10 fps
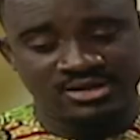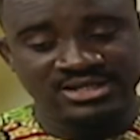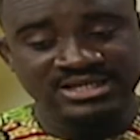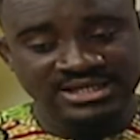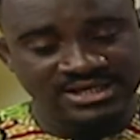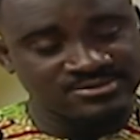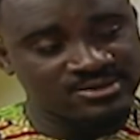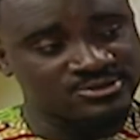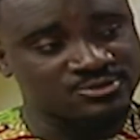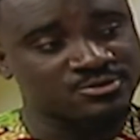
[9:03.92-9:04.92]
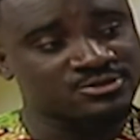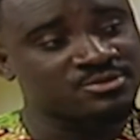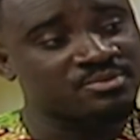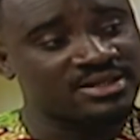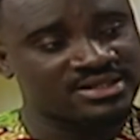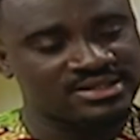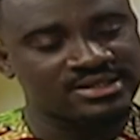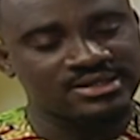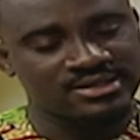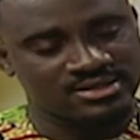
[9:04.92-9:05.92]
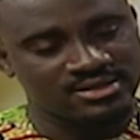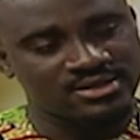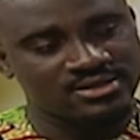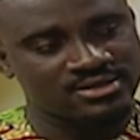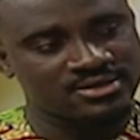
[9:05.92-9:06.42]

league games that were supposed to be exactly. so then, couldn't